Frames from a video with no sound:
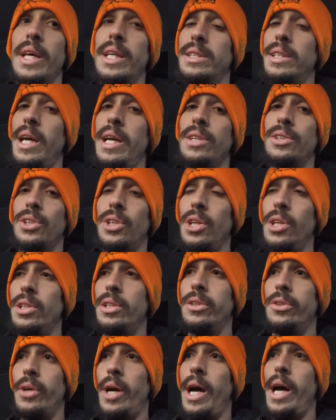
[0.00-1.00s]
They say it's
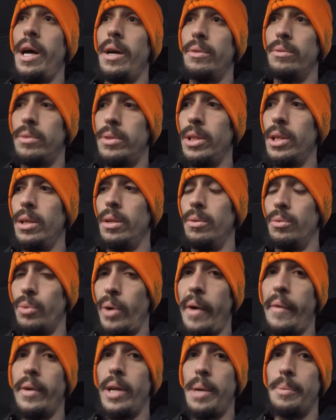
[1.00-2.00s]
good to
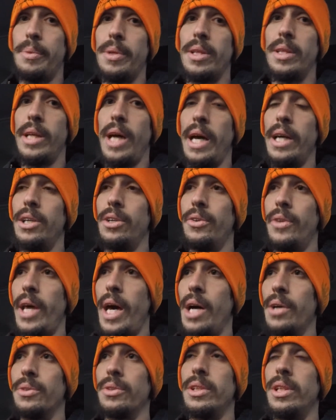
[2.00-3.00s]
rev it up to the
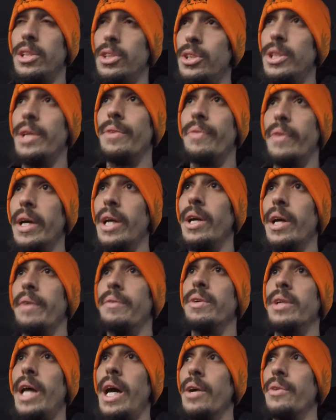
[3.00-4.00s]
9,000 and shift there
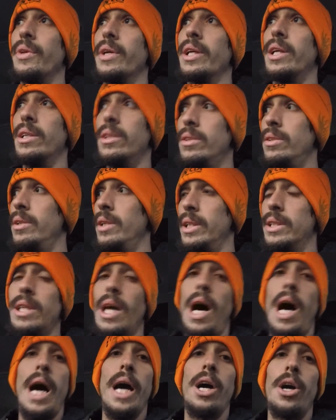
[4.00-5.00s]
every now and then, because it's
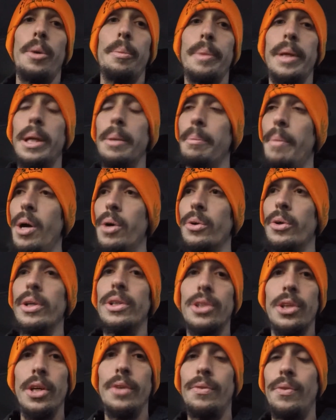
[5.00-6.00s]
a high RPM motor.
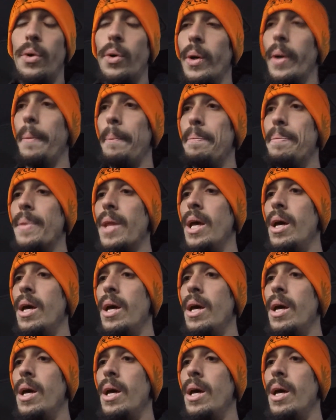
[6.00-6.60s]
It's good for it.